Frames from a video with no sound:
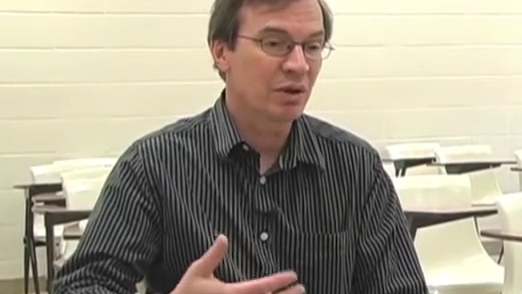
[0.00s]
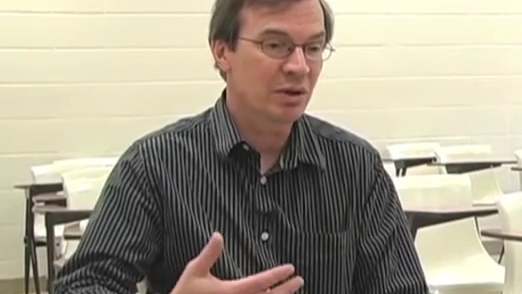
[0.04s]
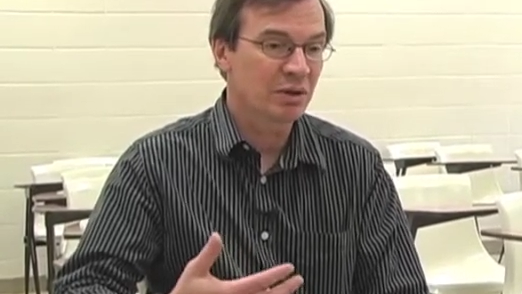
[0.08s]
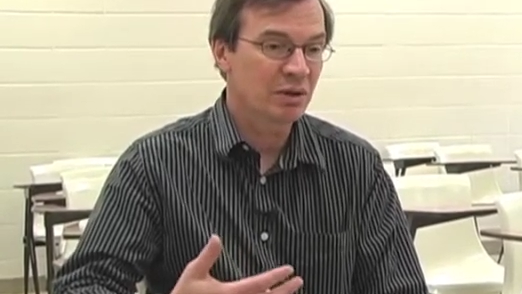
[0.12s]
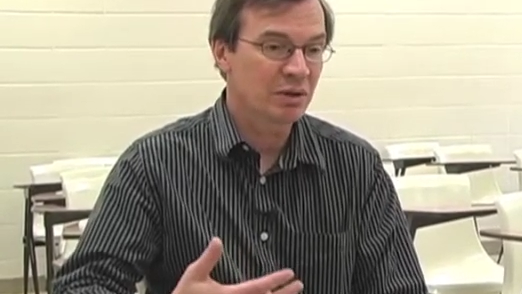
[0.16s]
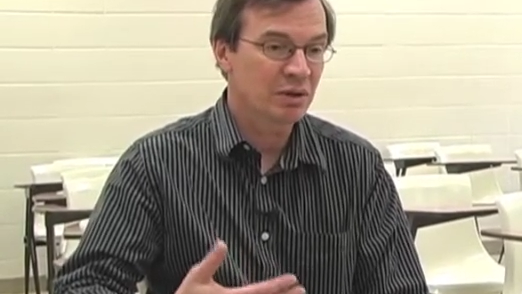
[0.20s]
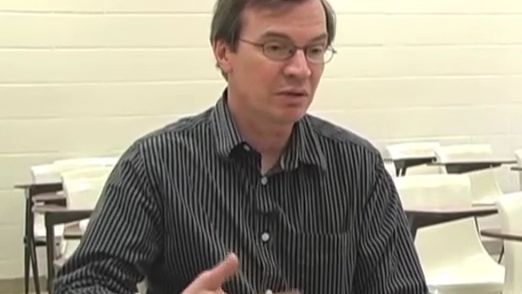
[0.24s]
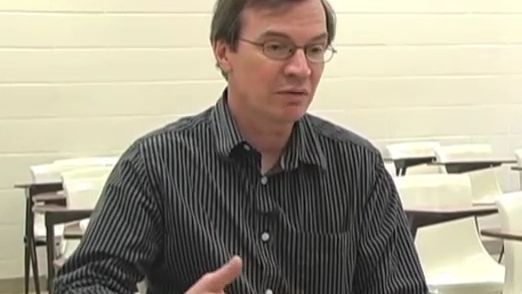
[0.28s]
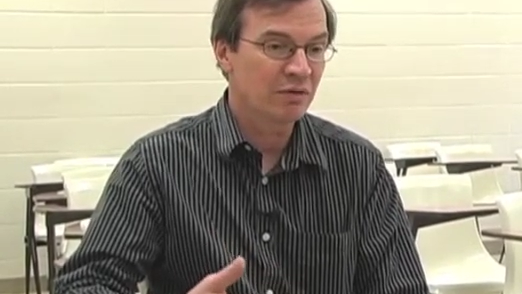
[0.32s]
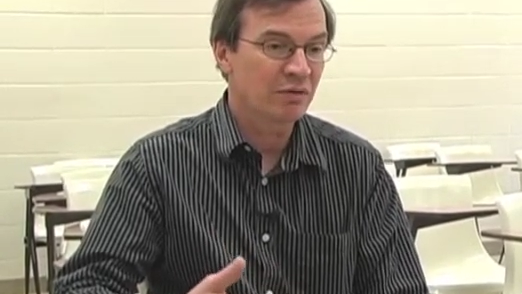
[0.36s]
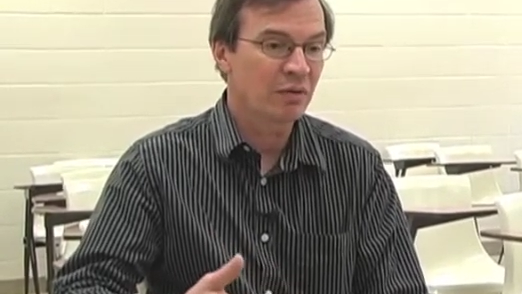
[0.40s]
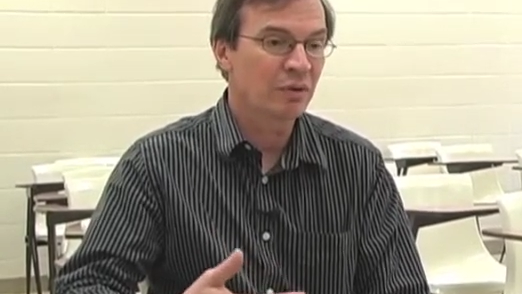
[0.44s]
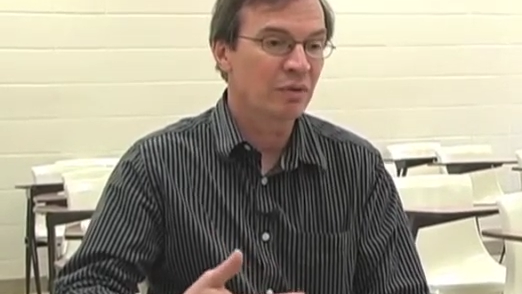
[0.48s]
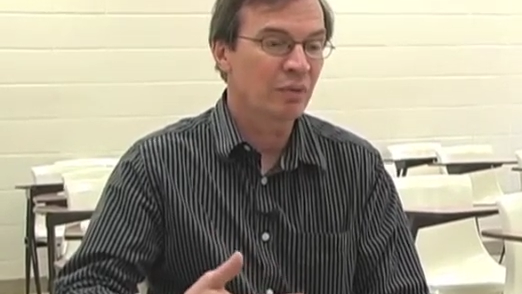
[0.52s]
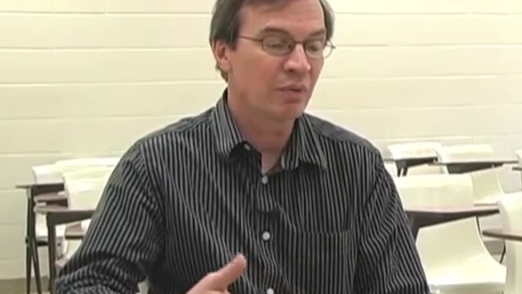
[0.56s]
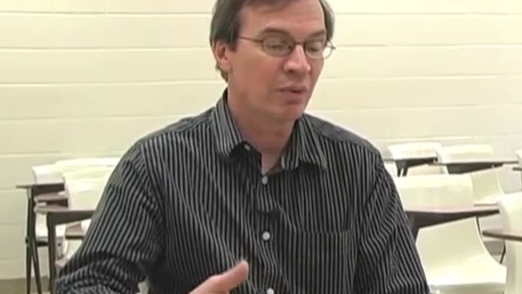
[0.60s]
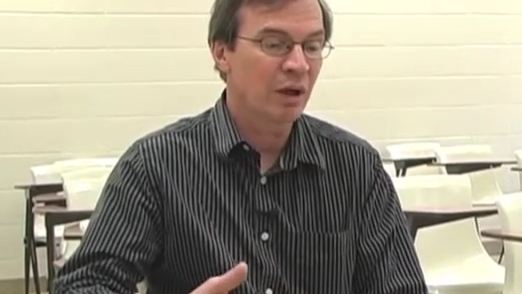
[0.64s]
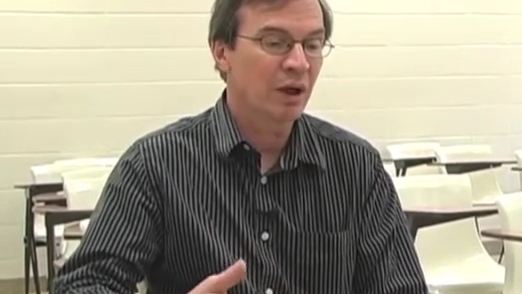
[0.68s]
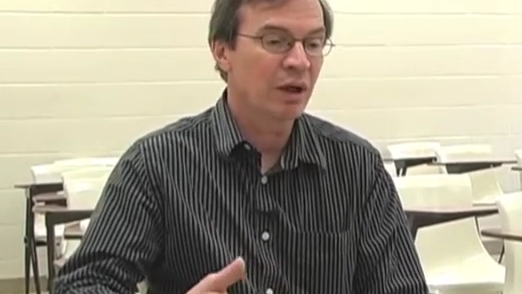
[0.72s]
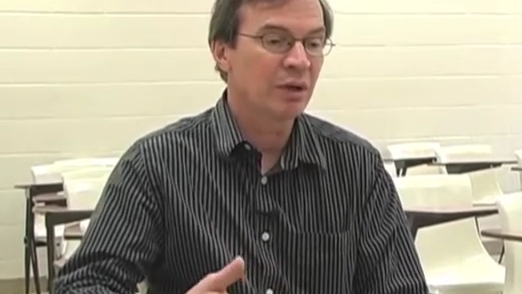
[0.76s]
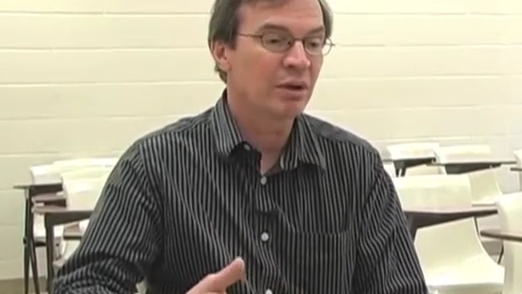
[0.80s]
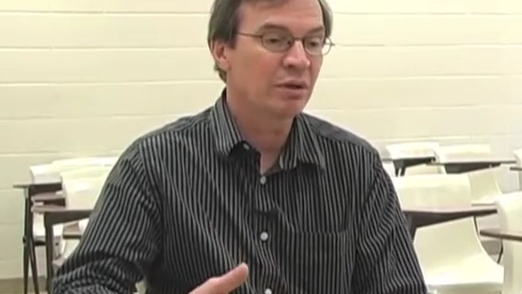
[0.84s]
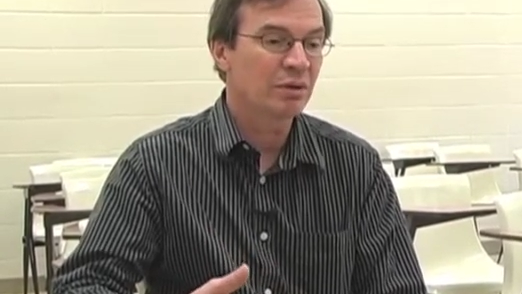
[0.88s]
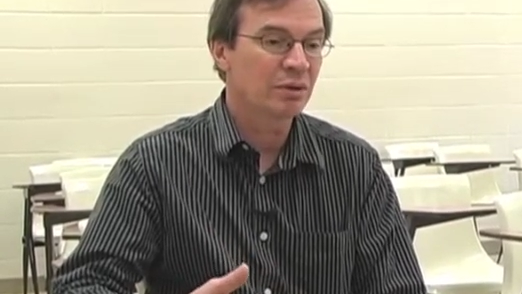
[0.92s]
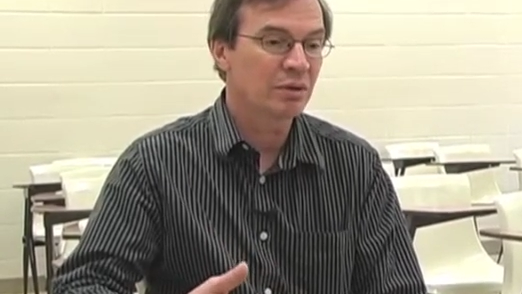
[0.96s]
a different
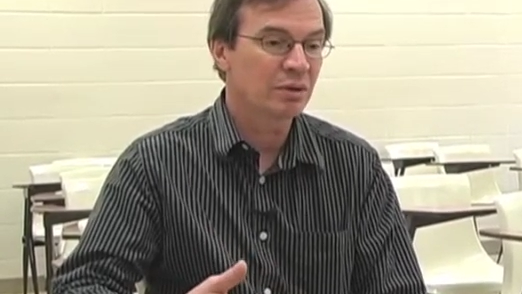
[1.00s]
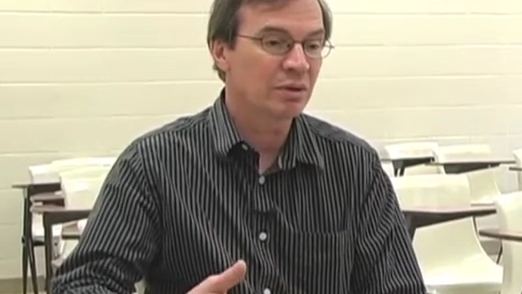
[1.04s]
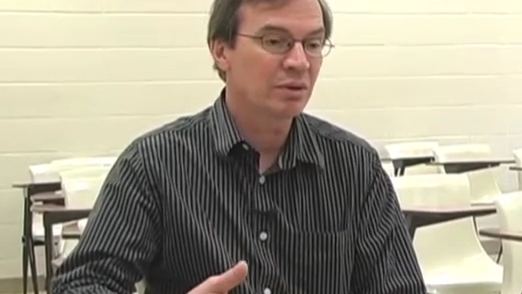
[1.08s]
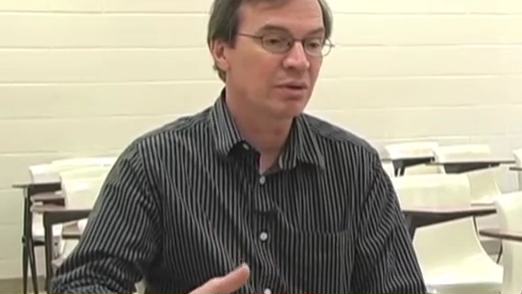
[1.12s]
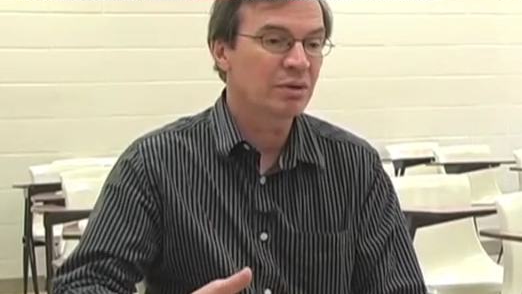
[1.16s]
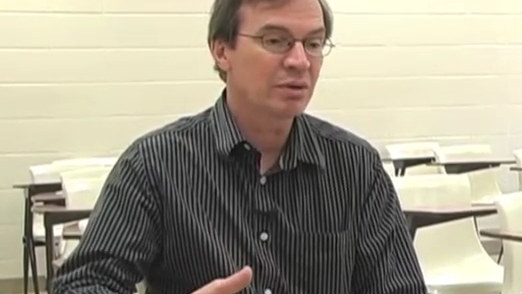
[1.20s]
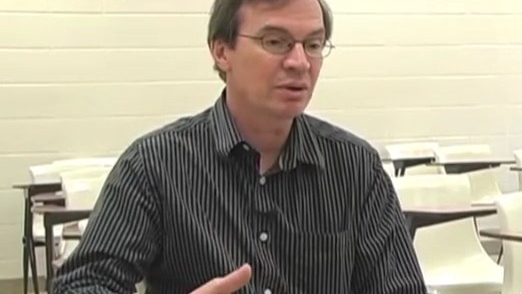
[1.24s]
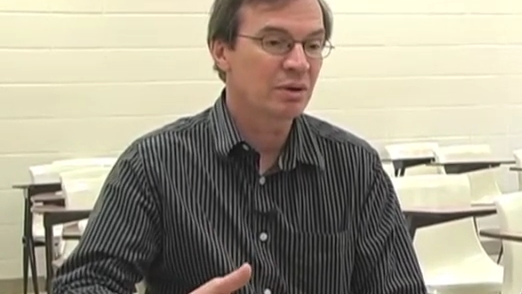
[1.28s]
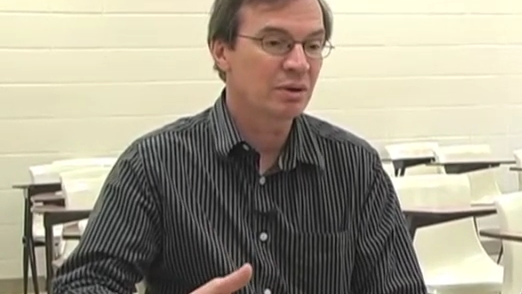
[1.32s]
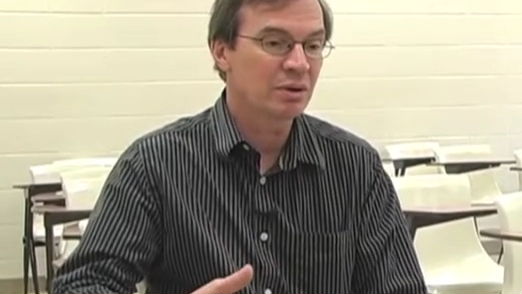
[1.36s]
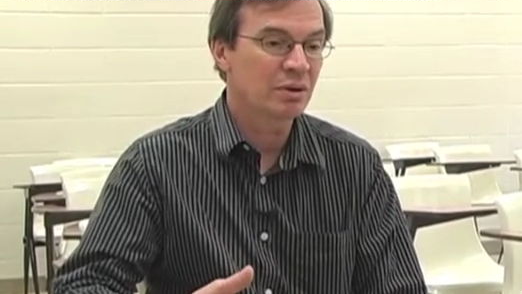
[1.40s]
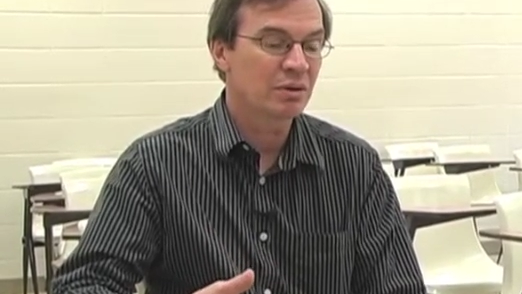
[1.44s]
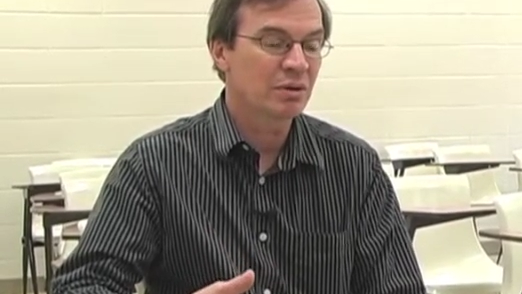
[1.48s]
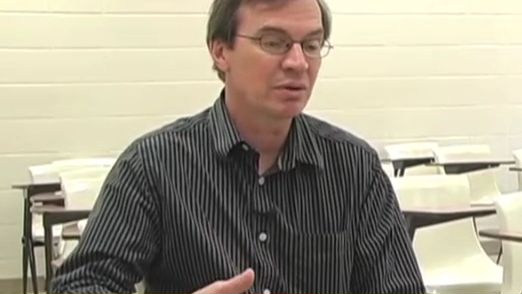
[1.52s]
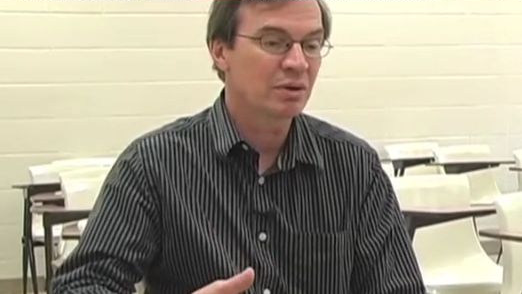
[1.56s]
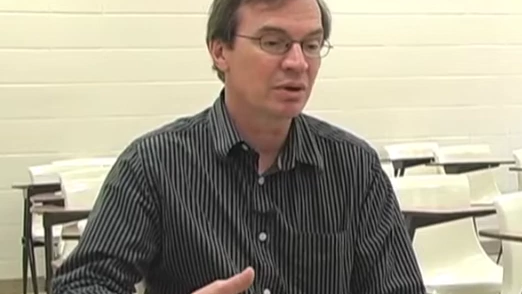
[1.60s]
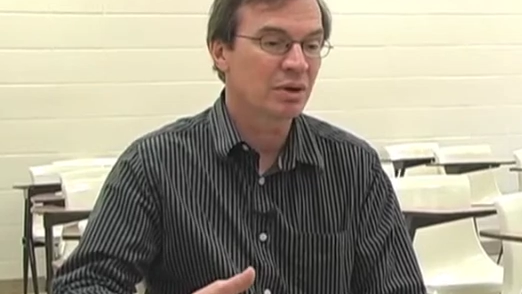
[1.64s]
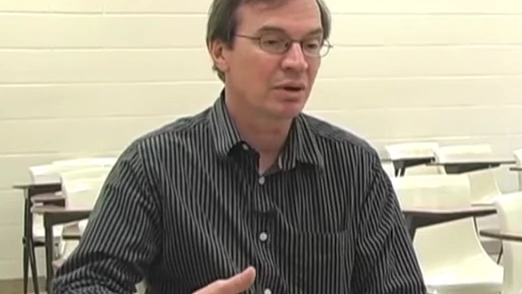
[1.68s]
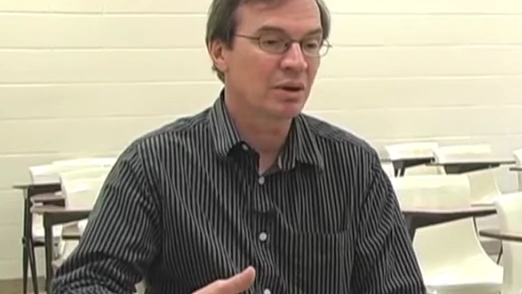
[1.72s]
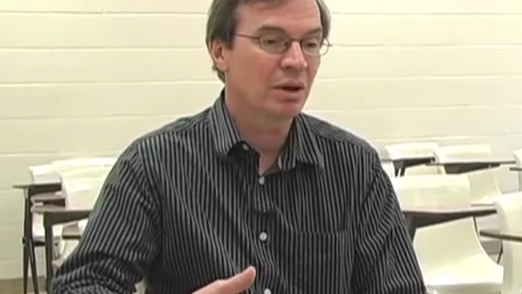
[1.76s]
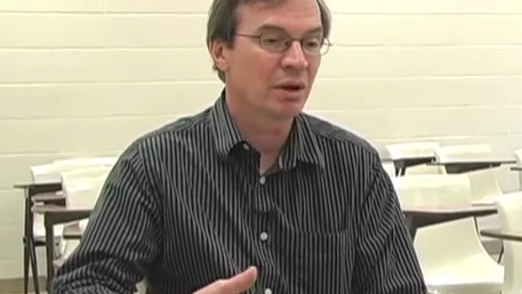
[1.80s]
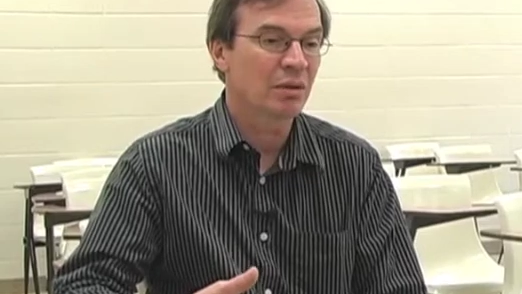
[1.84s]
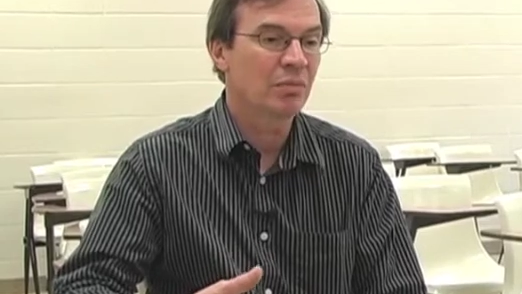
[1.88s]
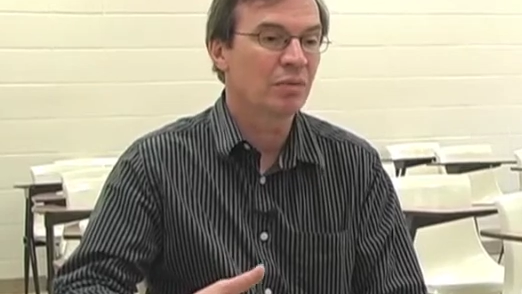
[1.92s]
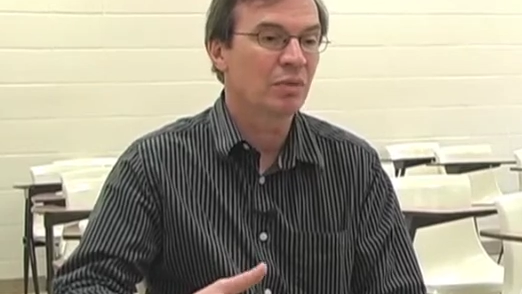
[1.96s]
way than you're used to
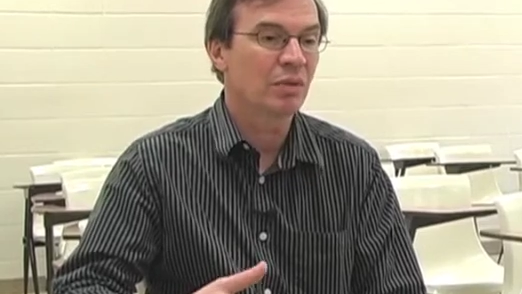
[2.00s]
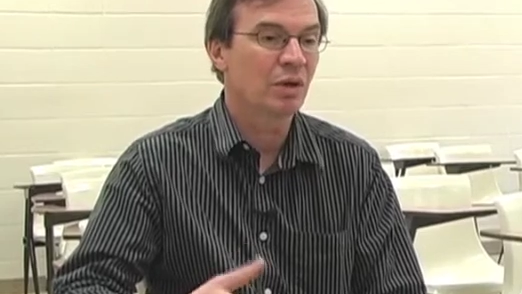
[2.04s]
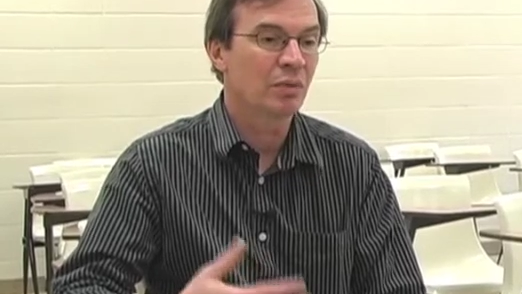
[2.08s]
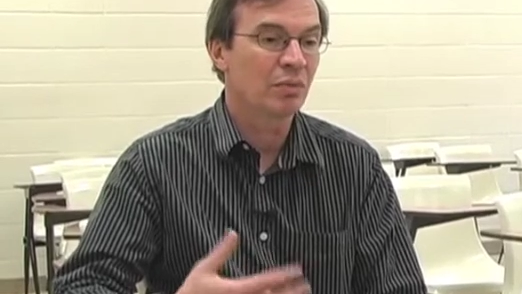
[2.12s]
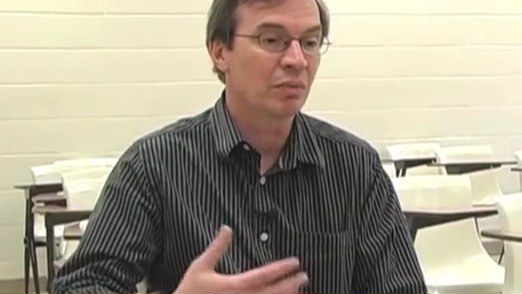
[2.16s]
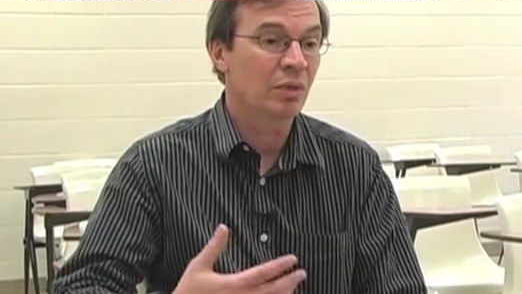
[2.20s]
using them.